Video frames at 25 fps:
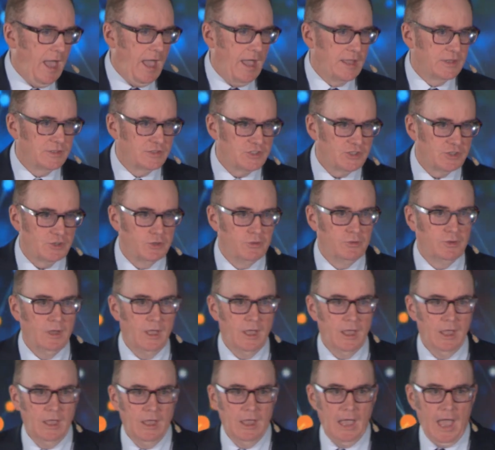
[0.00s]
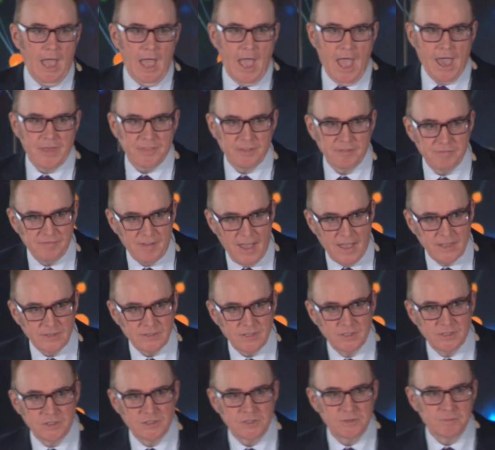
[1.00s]
and to other
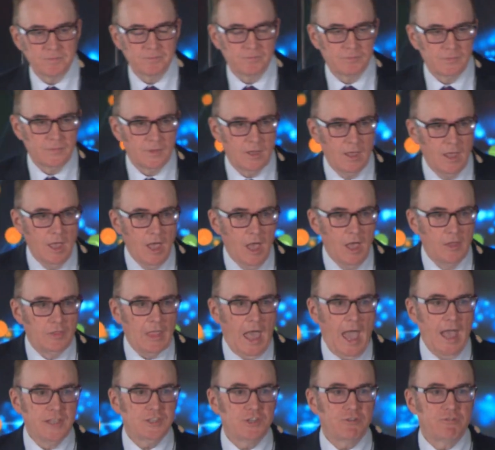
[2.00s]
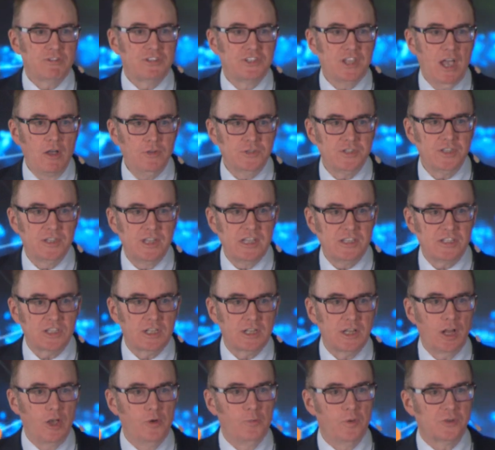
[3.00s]
factors. As a result of
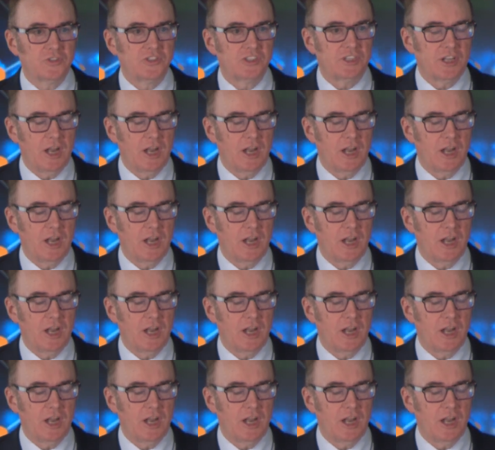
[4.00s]
this global